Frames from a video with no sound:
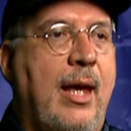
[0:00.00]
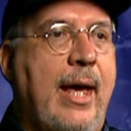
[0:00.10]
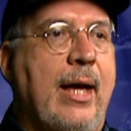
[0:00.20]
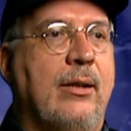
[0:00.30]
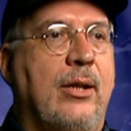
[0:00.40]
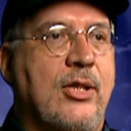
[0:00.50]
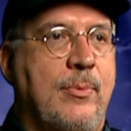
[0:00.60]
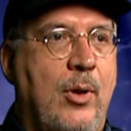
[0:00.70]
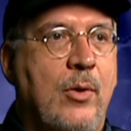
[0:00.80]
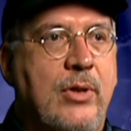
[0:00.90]
And
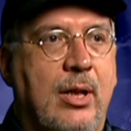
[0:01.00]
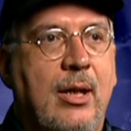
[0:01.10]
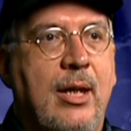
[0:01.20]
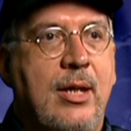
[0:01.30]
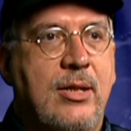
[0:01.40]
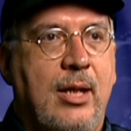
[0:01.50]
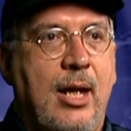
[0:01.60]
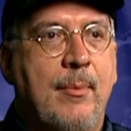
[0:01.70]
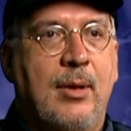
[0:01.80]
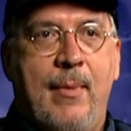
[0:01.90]
his music is
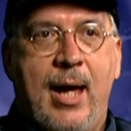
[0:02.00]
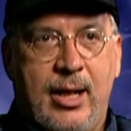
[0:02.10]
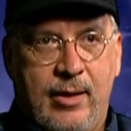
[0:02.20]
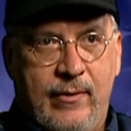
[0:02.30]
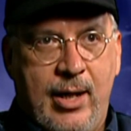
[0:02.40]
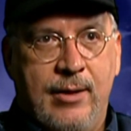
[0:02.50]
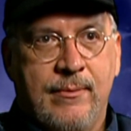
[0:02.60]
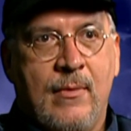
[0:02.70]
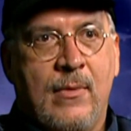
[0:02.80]
emblematic of that.